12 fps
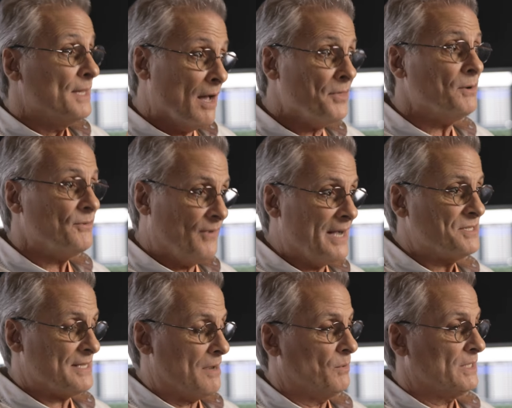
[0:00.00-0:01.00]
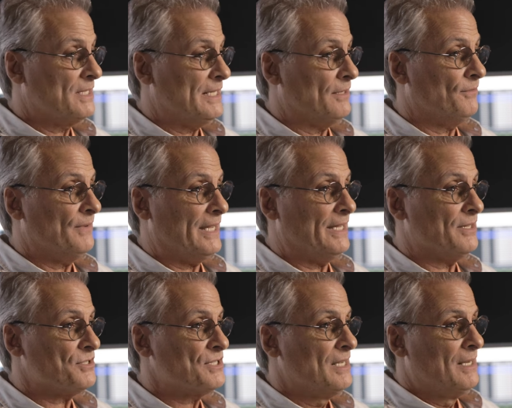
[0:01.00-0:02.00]
The other advice I would give
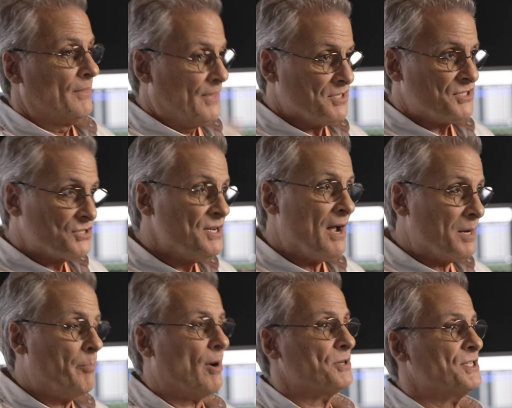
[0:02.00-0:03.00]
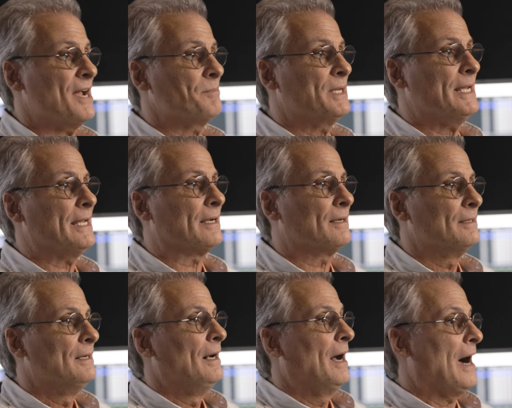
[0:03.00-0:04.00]
is this is not a part time gig.
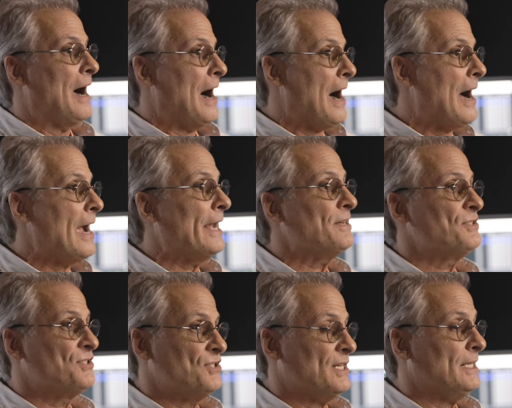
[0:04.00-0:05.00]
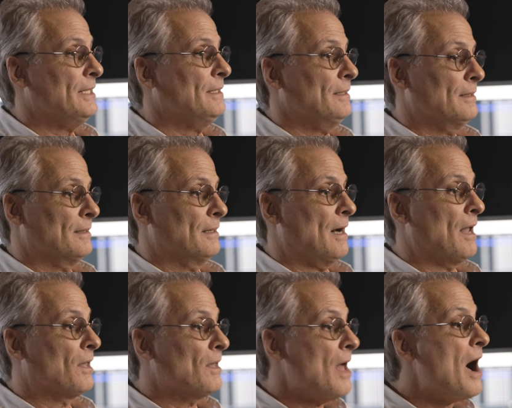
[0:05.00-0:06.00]
I see
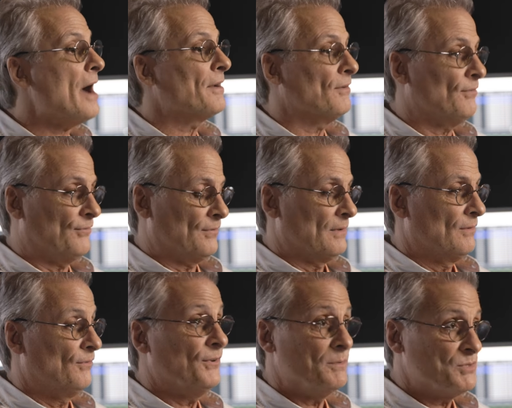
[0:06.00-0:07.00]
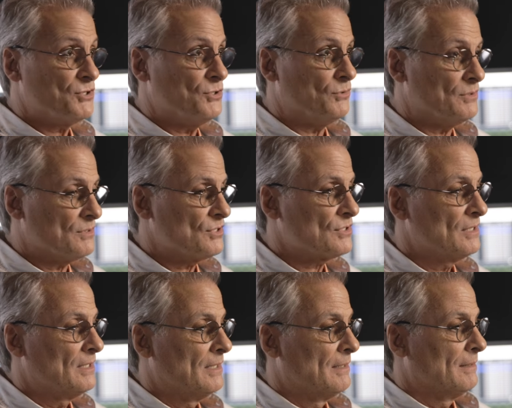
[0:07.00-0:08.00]
a lot of film students,
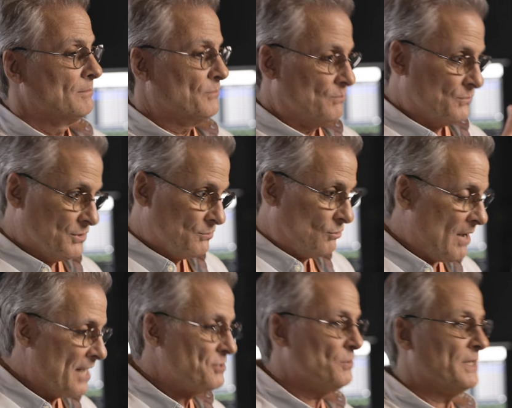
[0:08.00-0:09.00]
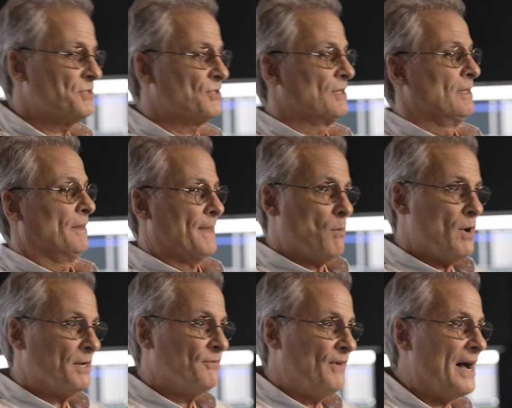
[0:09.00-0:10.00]
graduates, they
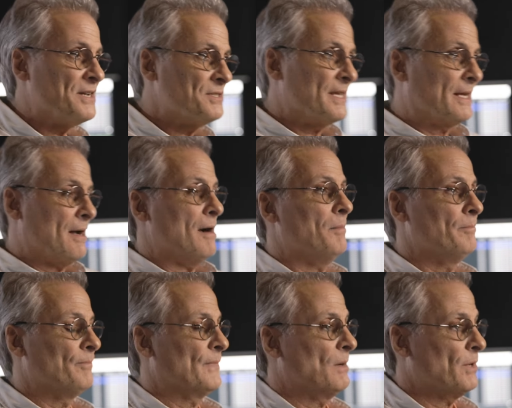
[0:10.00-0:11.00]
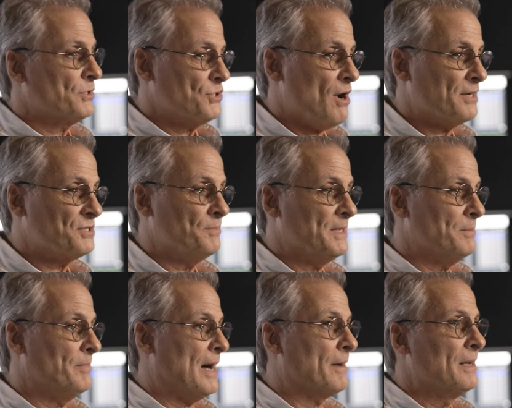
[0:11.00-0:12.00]
want advice, they come, they want to talk to me
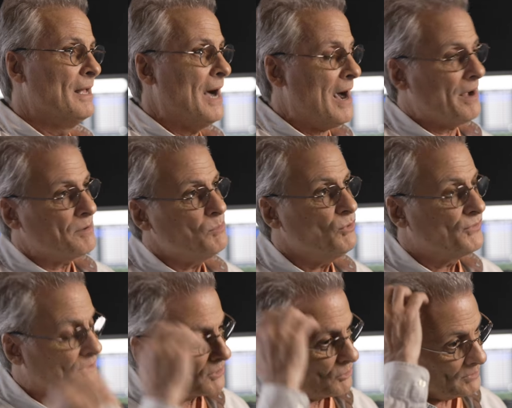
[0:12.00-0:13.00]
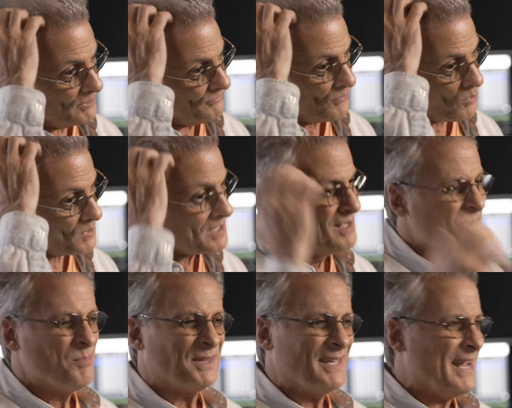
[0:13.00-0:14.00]
about how to move their career forward,
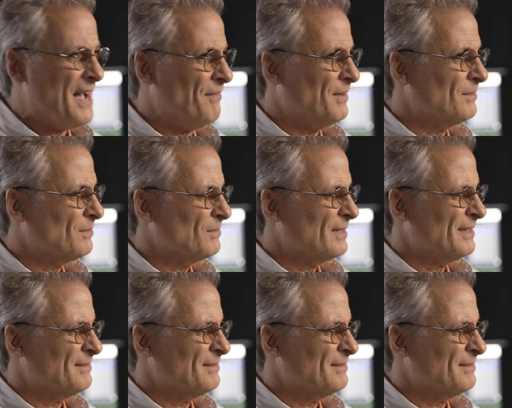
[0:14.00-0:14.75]
but they haven't